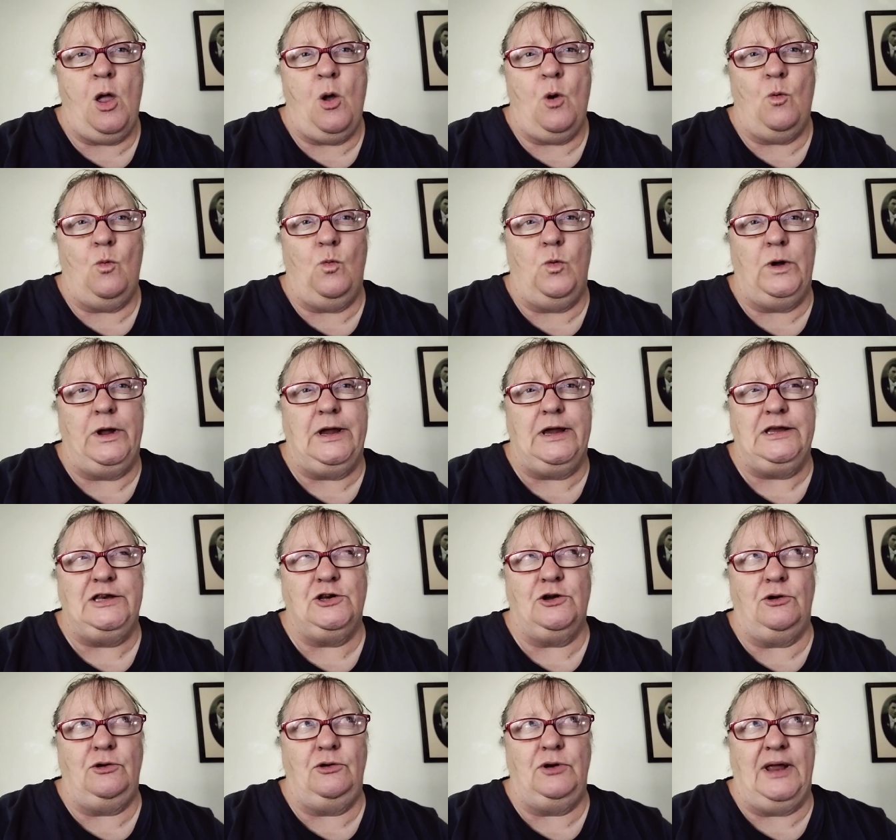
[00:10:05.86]
We
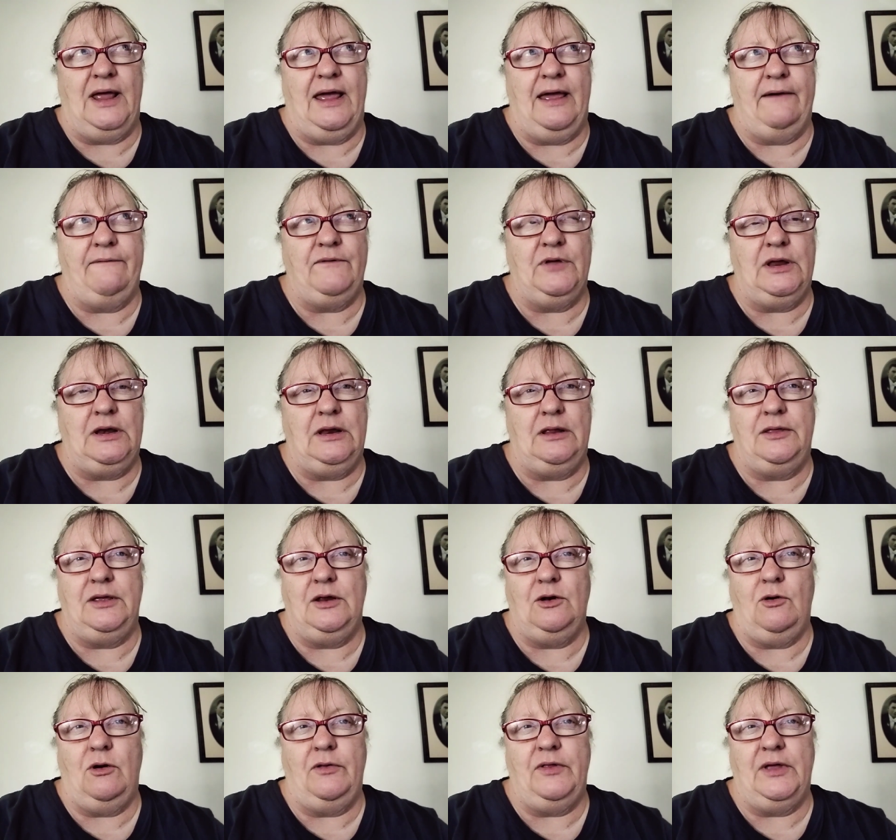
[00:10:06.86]
don't have anything
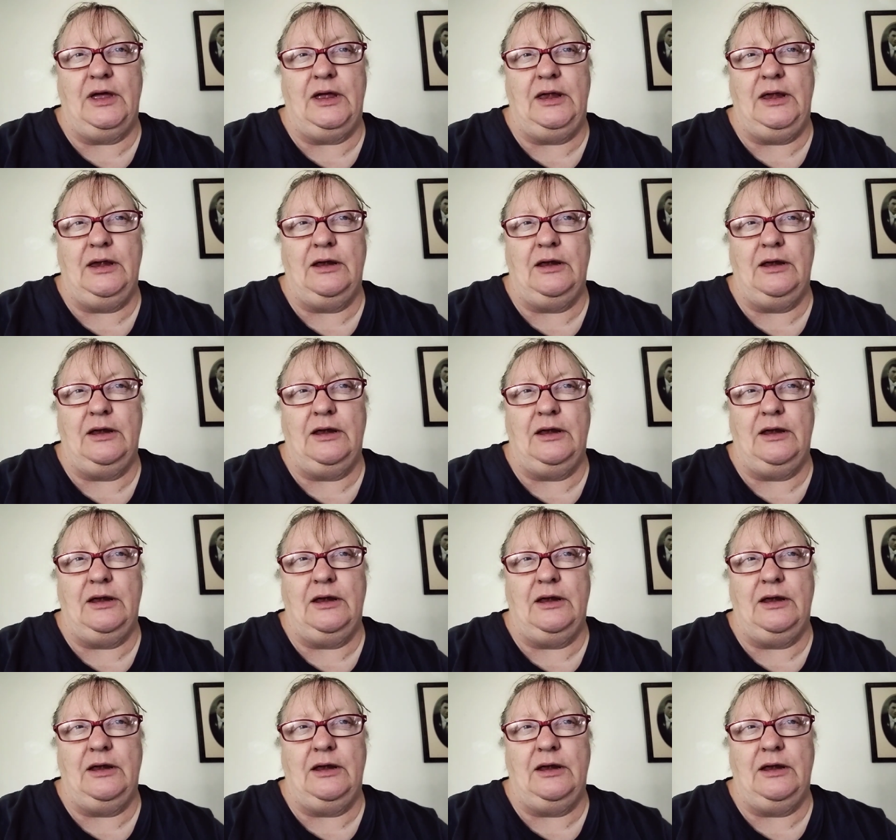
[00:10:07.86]
like that here,